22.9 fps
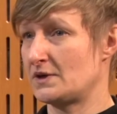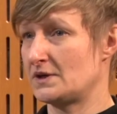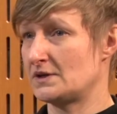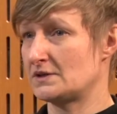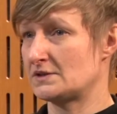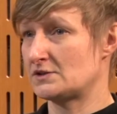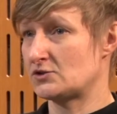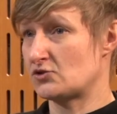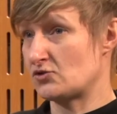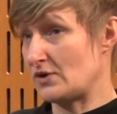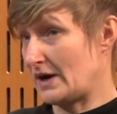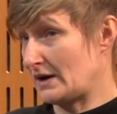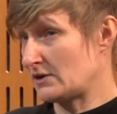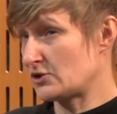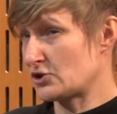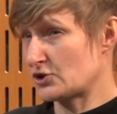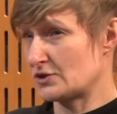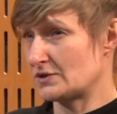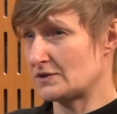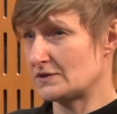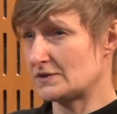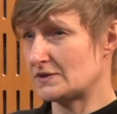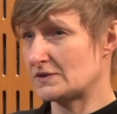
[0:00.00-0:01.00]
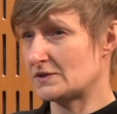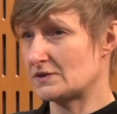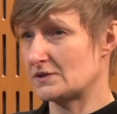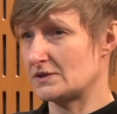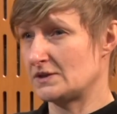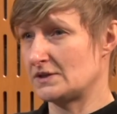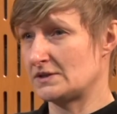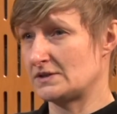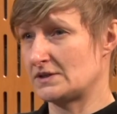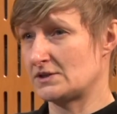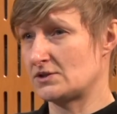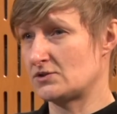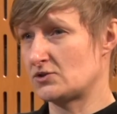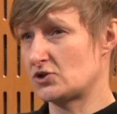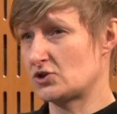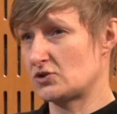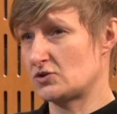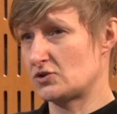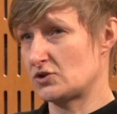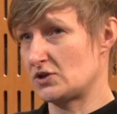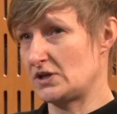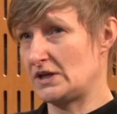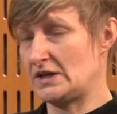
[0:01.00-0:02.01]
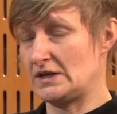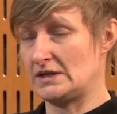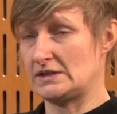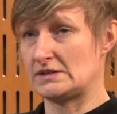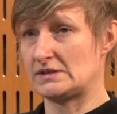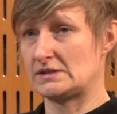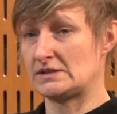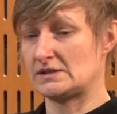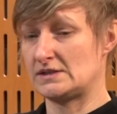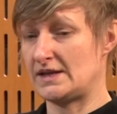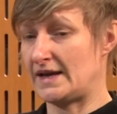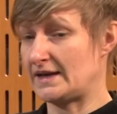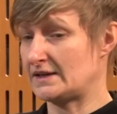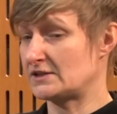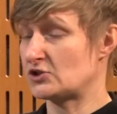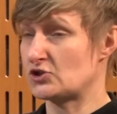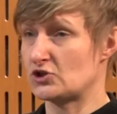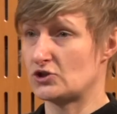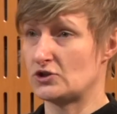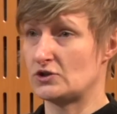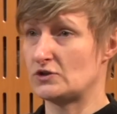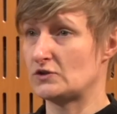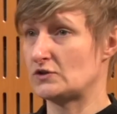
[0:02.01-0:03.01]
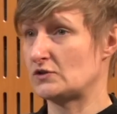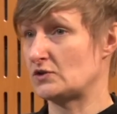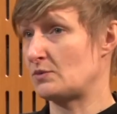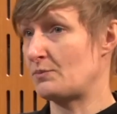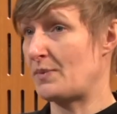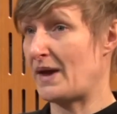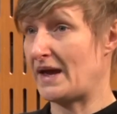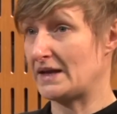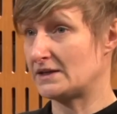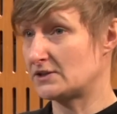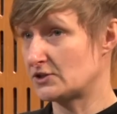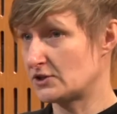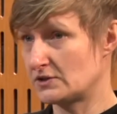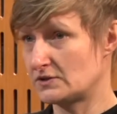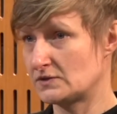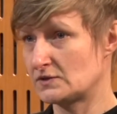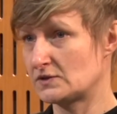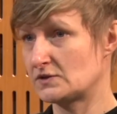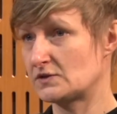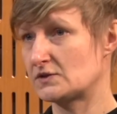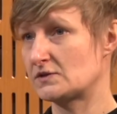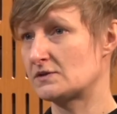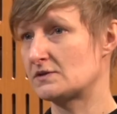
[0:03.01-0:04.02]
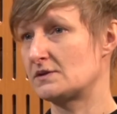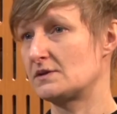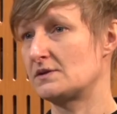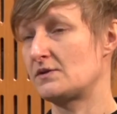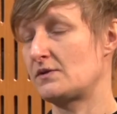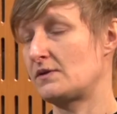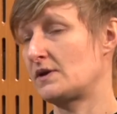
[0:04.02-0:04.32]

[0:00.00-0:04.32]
uh, structures, uh, such as textures or patterns.